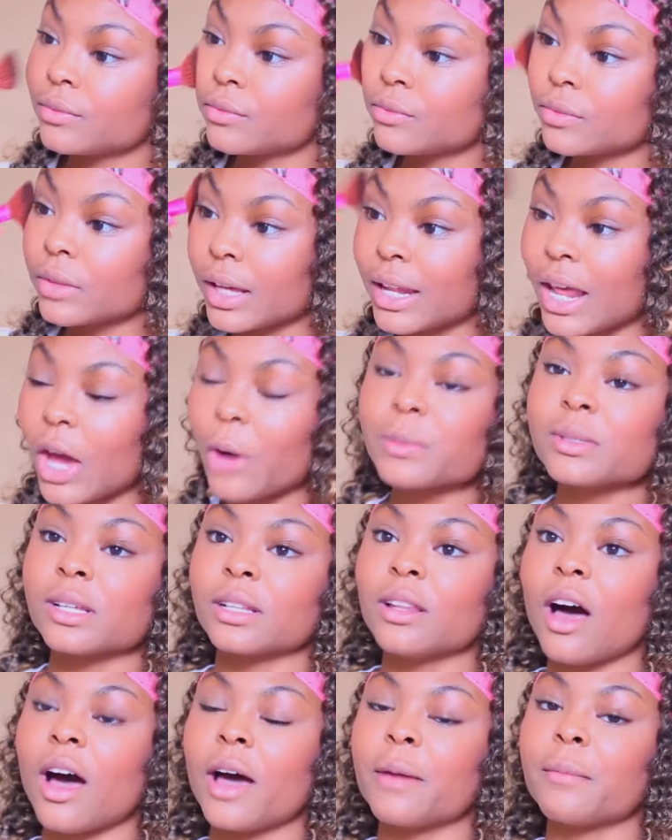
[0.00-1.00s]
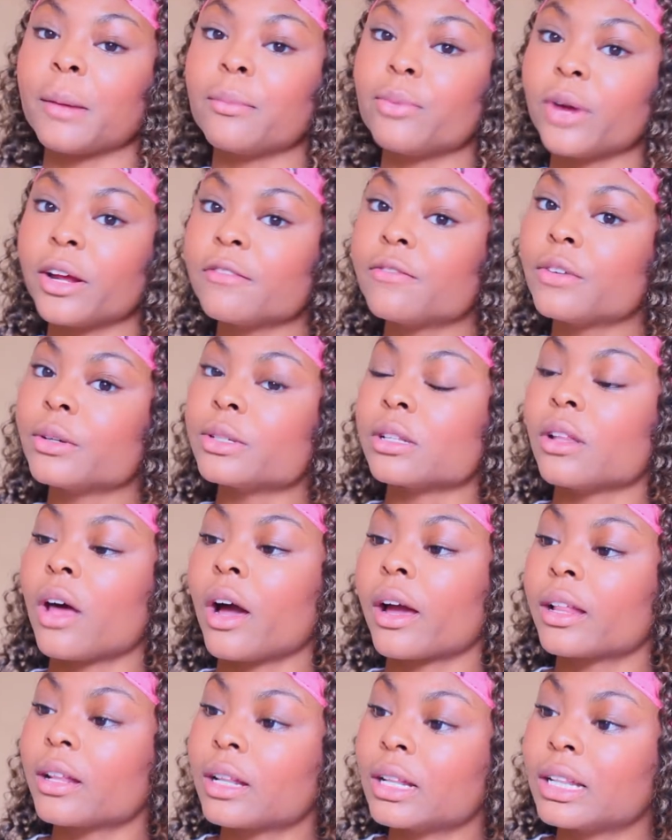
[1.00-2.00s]
it helps a lot. My brain feels a
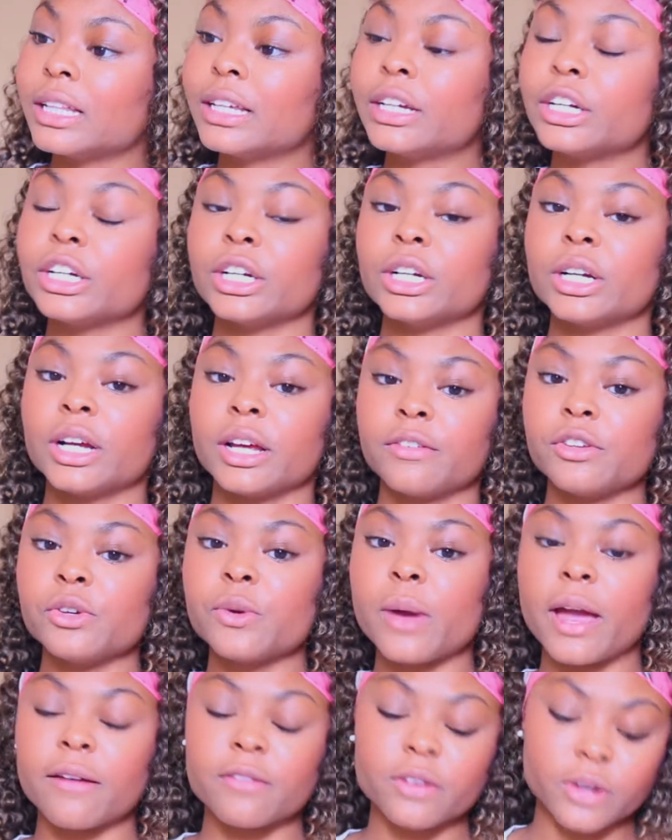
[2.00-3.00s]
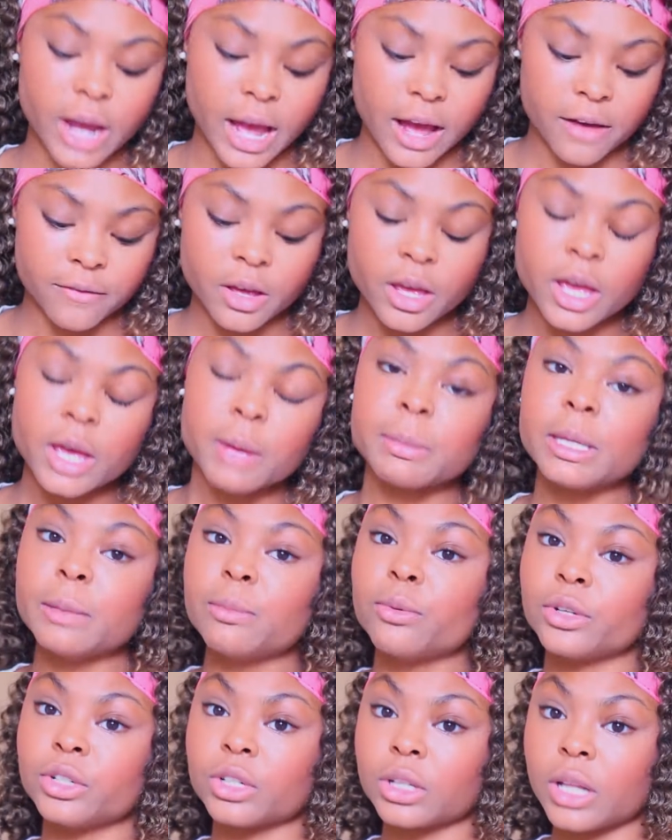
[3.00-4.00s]
lot clearer. If you ever have
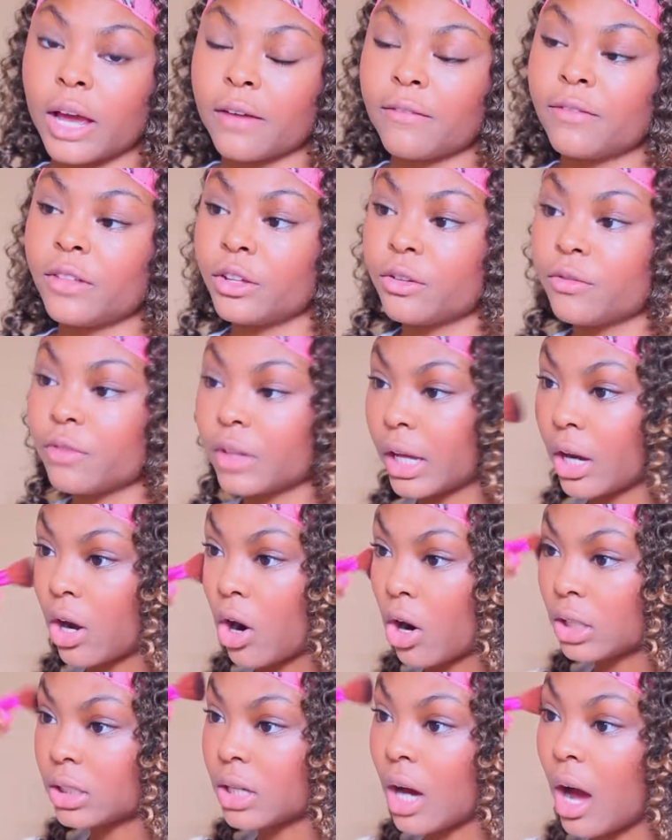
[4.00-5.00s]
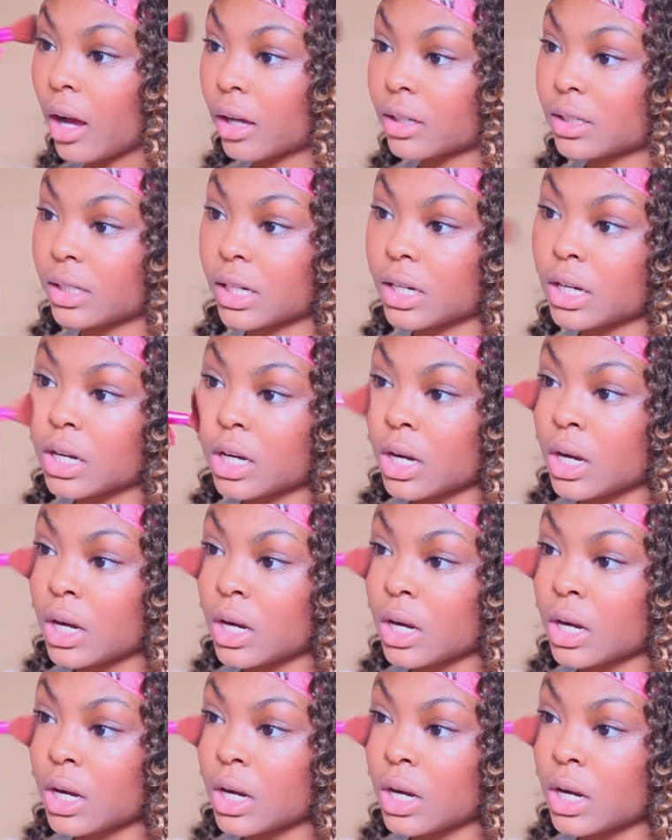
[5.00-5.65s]
people in your life that you feel like are toxic